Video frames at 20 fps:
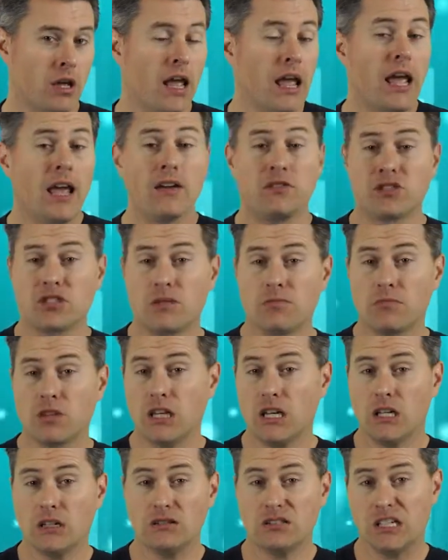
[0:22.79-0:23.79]
If
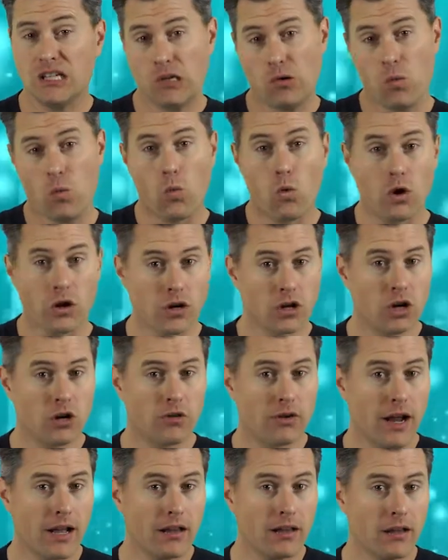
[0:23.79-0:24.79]
something didn't work
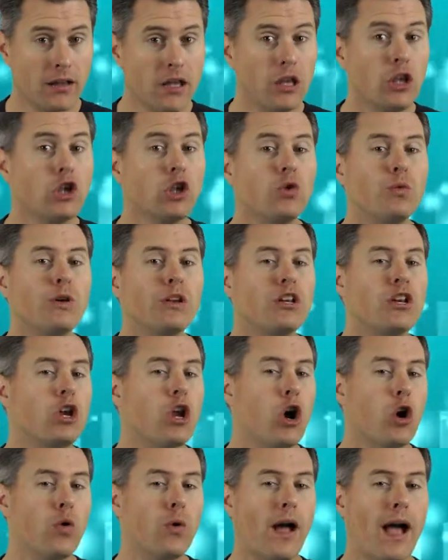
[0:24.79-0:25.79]
correctly, you would
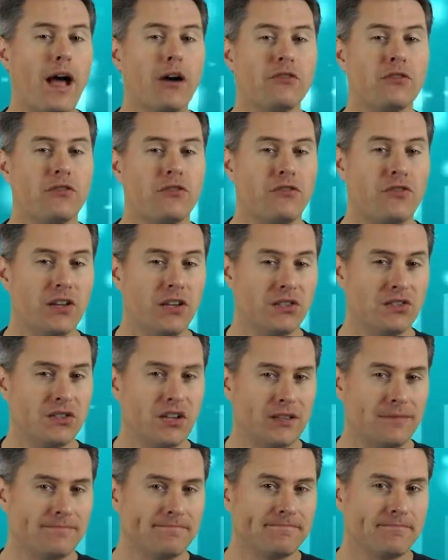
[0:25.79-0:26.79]
know how to fix
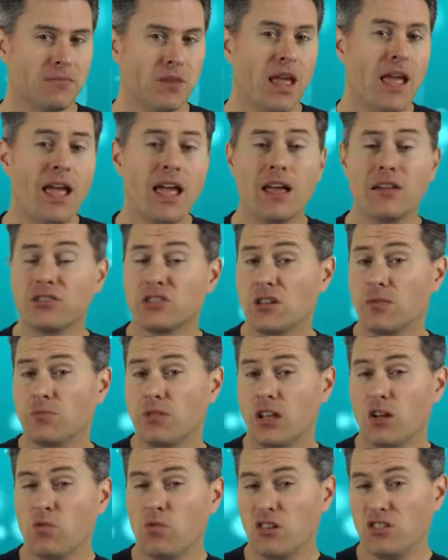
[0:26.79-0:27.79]
it. If
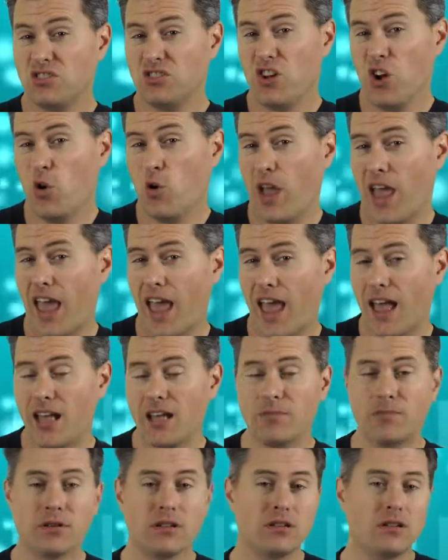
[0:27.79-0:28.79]
something was okay
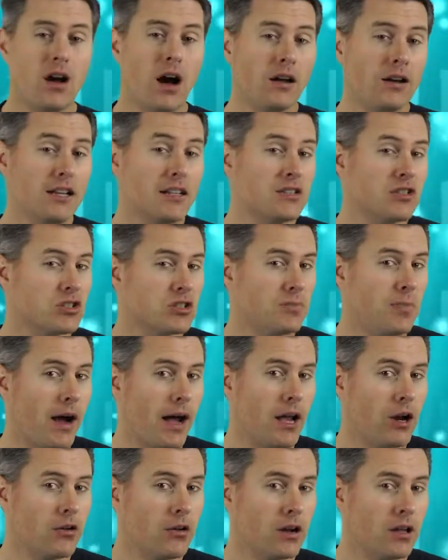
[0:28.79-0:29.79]
but not
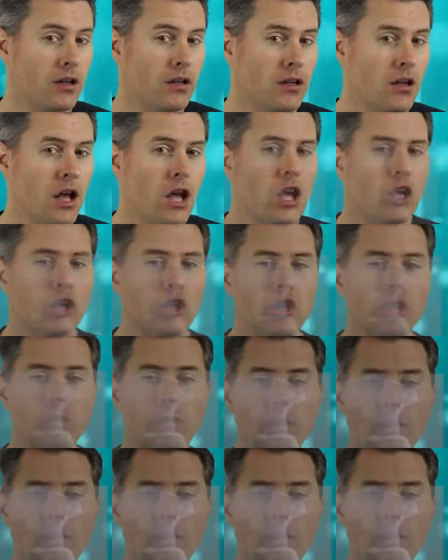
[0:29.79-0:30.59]
inspiring, you would